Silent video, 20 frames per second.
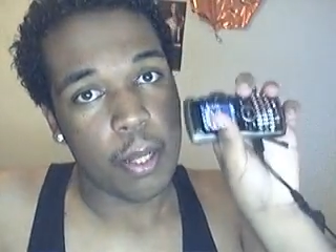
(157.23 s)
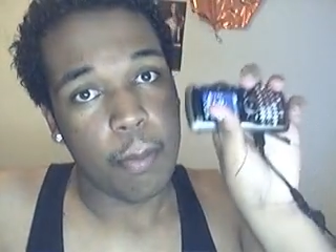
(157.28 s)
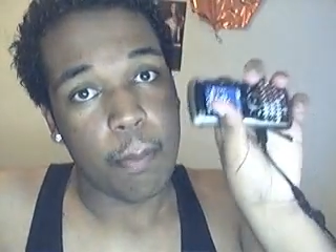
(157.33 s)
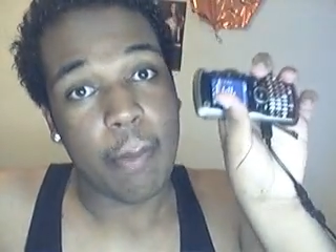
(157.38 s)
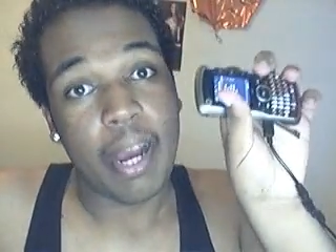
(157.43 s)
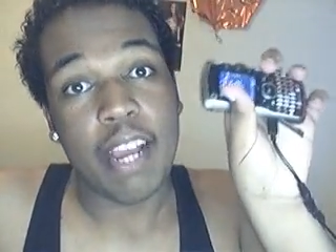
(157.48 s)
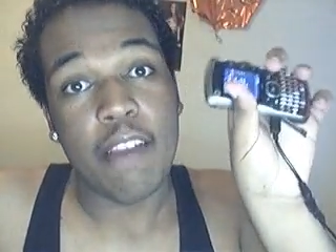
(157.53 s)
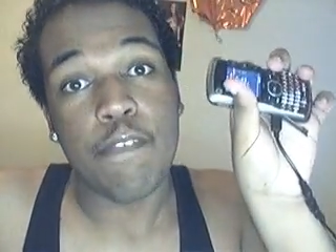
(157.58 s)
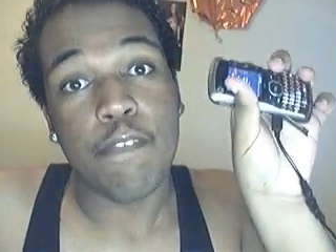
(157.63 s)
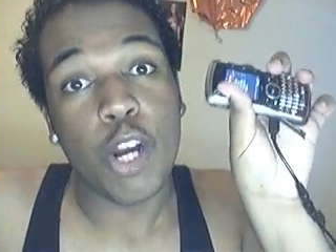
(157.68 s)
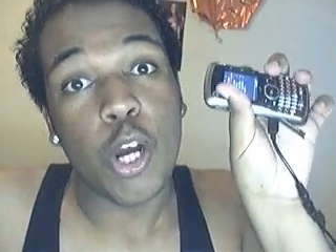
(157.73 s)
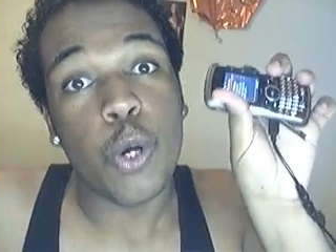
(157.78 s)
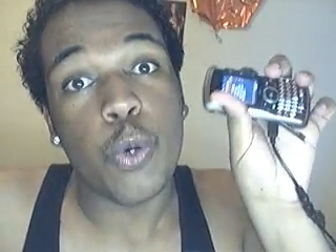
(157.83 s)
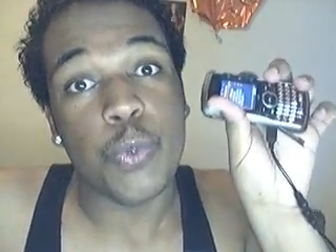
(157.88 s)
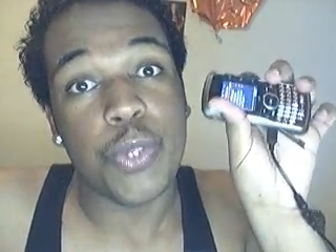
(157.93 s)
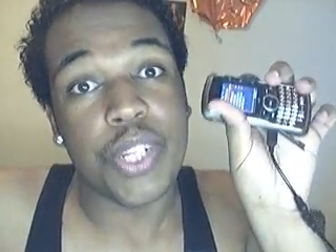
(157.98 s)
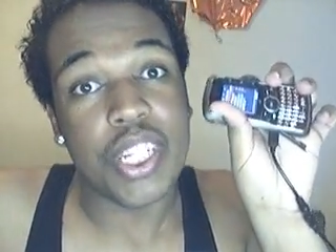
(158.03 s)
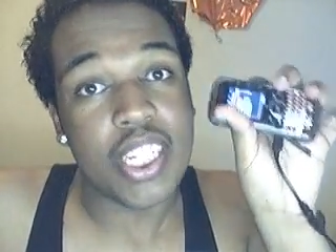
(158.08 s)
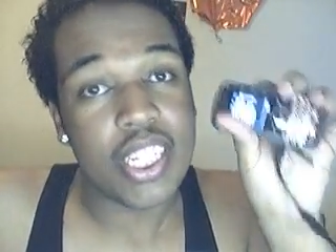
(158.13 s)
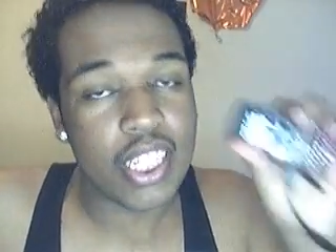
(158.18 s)
my phone.
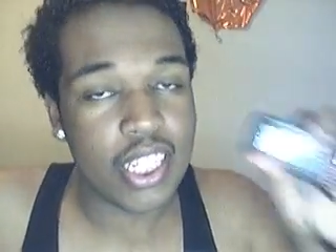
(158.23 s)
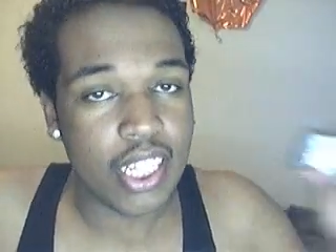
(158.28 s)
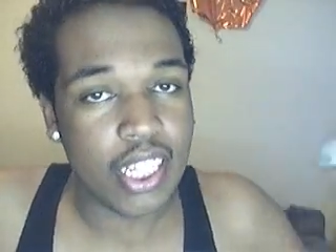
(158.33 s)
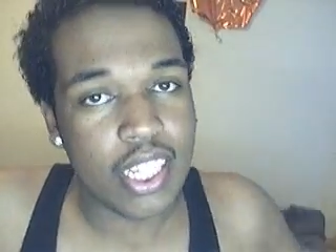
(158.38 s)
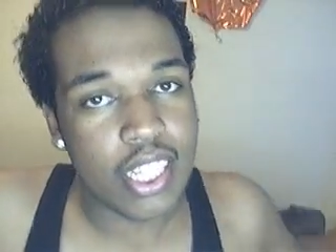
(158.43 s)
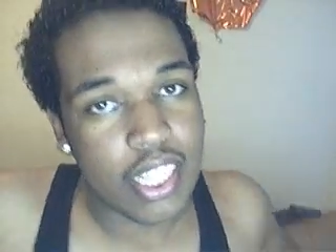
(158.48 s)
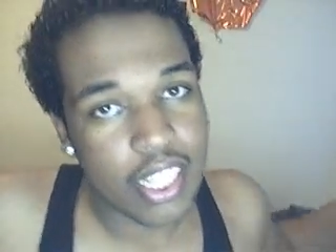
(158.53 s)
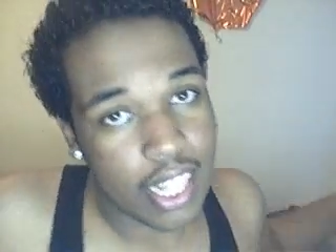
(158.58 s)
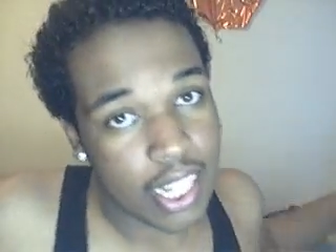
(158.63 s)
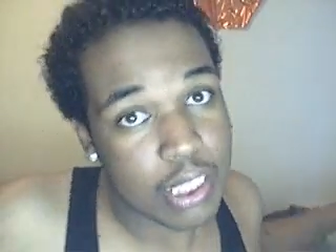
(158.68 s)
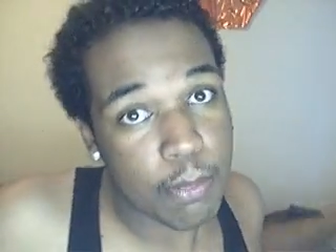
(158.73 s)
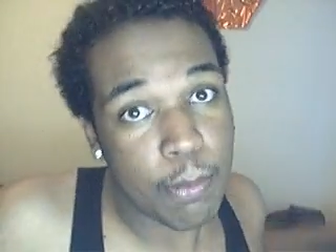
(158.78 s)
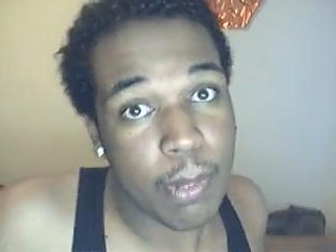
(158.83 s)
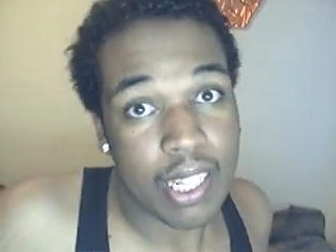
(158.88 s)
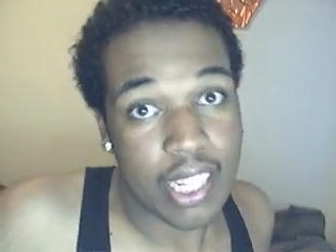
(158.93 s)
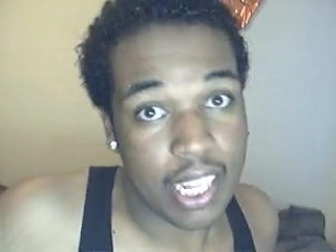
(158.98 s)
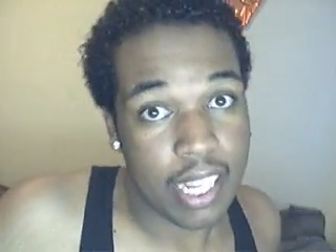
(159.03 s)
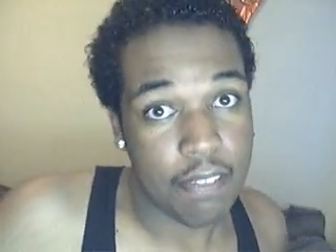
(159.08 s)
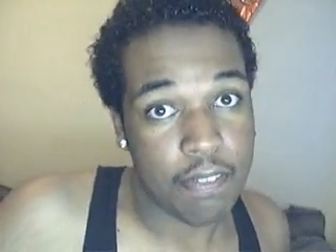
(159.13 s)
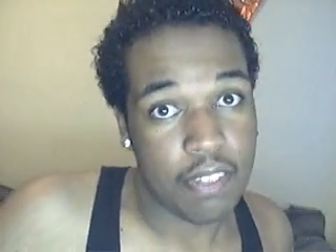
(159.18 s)
That's my
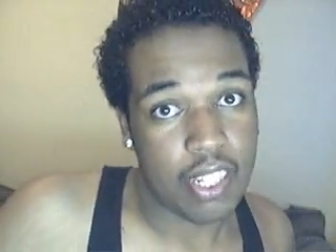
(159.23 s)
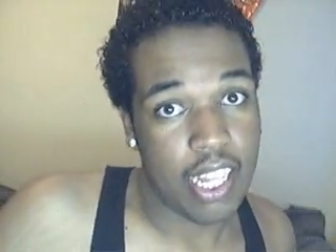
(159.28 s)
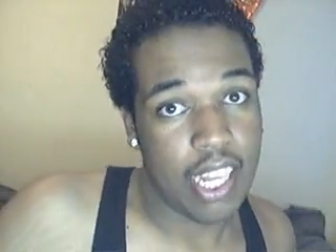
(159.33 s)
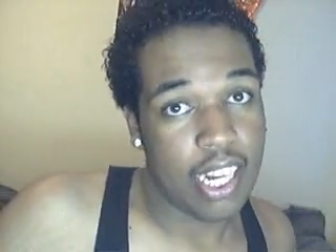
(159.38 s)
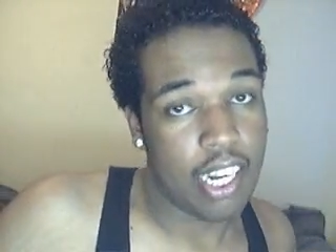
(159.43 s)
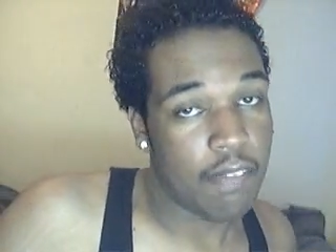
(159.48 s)
lifeline.